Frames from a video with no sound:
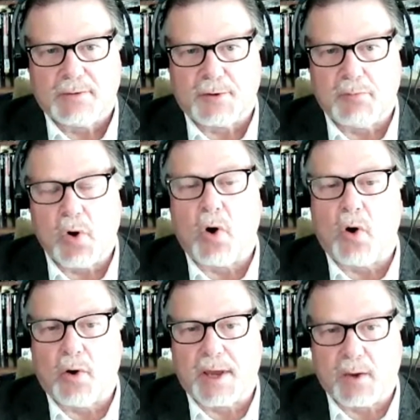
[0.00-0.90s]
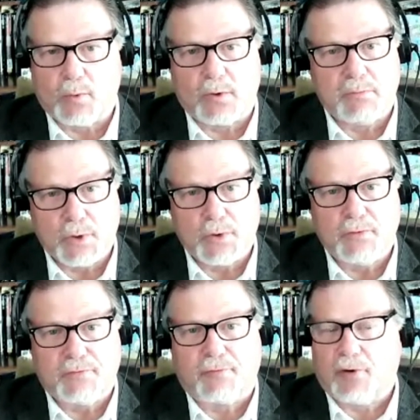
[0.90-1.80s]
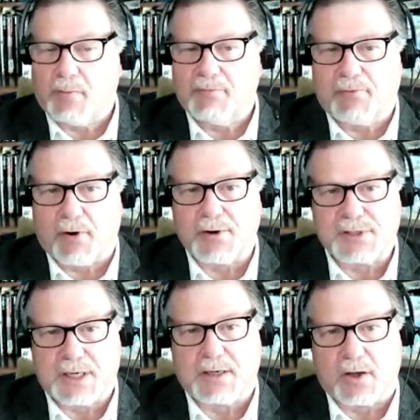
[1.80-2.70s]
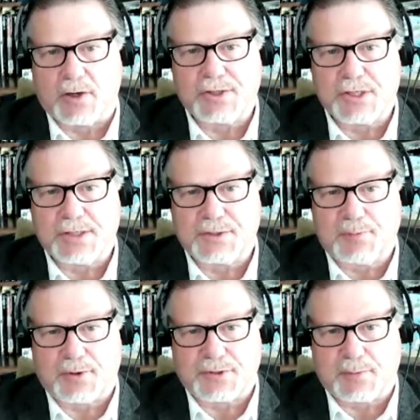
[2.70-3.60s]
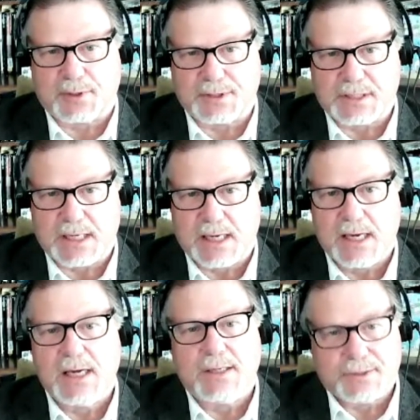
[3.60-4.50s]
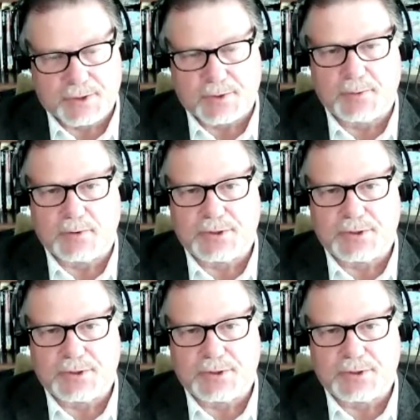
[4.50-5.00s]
the more it will move from foreign technology as a possibility to